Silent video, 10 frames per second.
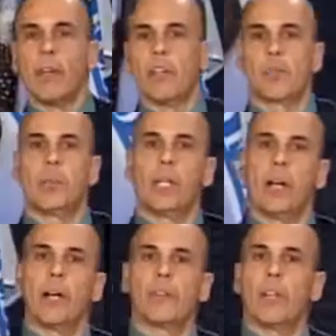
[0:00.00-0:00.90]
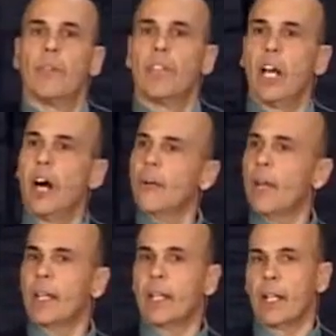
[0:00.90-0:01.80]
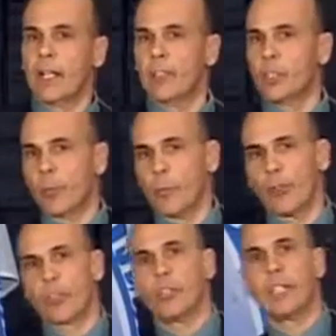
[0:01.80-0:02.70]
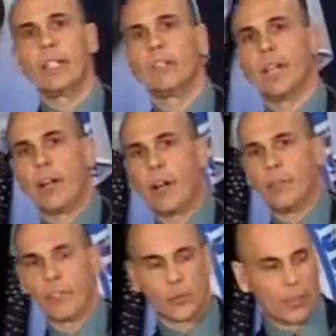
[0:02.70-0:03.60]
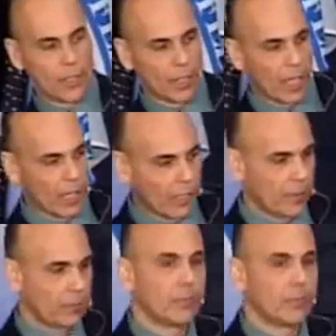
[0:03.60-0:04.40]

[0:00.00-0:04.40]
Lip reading: is because of the unregulated commercial gillnet harvest within the lake.